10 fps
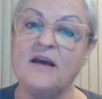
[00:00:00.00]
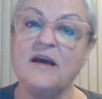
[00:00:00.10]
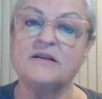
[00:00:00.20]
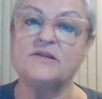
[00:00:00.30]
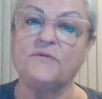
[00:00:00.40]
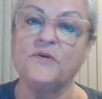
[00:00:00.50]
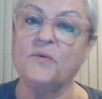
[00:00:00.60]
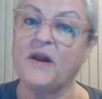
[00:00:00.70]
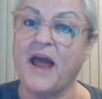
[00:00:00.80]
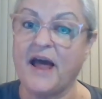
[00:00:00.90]
And so if you
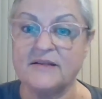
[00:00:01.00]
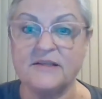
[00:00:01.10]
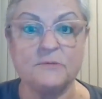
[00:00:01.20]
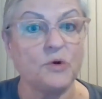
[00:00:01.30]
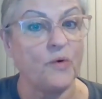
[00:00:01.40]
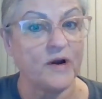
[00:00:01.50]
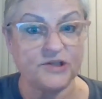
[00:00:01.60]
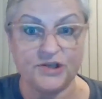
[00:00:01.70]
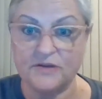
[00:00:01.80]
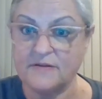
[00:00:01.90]
want to add some
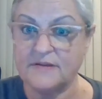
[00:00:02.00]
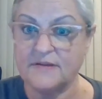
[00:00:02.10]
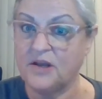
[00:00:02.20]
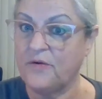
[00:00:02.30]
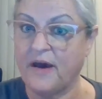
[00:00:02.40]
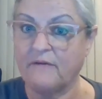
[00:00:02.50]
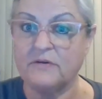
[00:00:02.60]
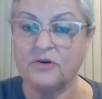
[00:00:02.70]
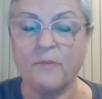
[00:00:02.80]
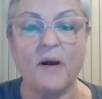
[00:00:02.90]
questions that you have in
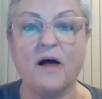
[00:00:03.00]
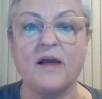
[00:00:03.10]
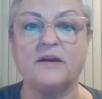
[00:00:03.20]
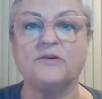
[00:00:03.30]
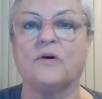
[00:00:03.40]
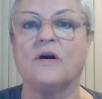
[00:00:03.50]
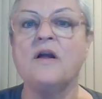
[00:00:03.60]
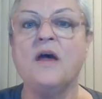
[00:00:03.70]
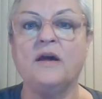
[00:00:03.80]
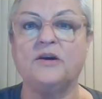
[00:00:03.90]
your mind, or,
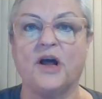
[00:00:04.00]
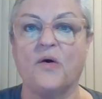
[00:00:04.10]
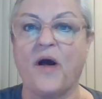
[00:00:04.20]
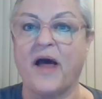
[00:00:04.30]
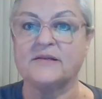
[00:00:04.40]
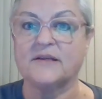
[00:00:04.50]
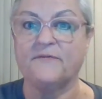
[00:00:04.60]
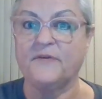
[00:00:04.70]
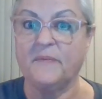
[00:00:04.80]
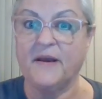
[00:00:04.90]
ask
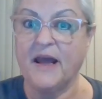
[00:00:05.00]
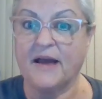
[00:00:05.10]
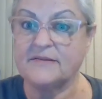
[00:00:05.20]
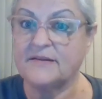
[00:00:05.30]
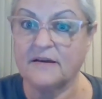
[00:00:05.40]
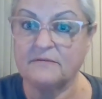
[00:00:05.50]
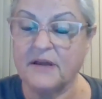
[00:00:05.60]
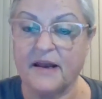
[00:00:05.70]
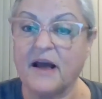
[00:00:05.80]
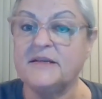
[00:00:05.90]
if anybody has an
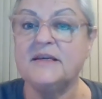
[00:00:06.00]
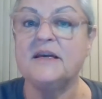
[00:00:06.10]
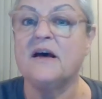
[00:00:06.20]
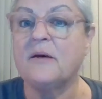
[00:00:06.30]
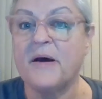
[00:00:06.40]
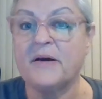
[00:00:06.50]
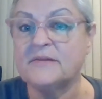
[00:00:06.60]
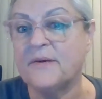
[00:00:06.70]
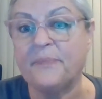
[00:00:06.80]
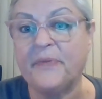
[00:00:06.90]
idea about
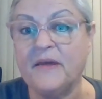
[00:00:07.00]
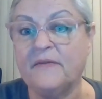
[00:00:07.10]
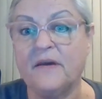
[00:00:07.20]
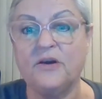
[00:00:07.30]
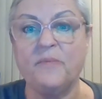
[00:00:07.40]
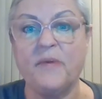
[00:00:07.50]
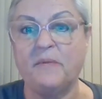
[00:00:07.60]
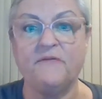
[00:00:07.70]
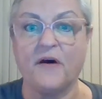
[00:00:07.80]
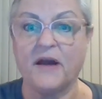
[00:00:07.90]
something that you
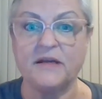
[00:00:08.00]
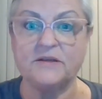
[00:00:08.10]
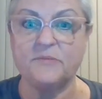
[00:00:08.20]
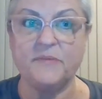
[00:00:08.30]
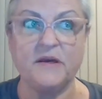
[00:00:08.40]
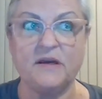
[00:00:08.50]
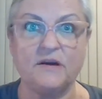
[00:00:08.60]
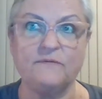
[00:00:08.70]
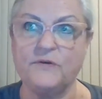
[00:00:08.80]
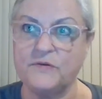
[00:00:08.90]
maybe find to be
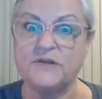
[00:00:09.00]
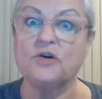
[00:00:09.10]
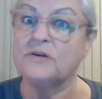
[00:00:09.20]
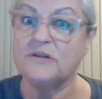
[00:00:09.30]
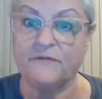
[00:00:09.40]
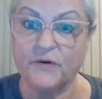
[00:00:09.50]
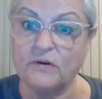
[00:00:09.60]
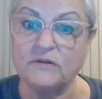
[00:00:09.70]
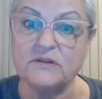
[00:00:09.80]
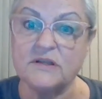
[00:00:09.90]
confusing or
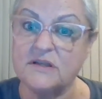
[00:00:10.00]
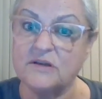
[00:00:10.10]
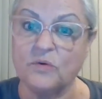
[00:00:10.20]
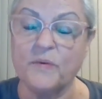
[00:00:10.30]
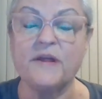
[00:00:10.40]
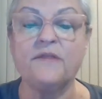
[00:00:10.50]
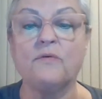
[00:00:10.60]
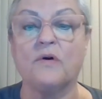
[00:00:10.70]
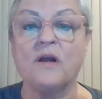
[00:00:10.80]
difficult to deal with, or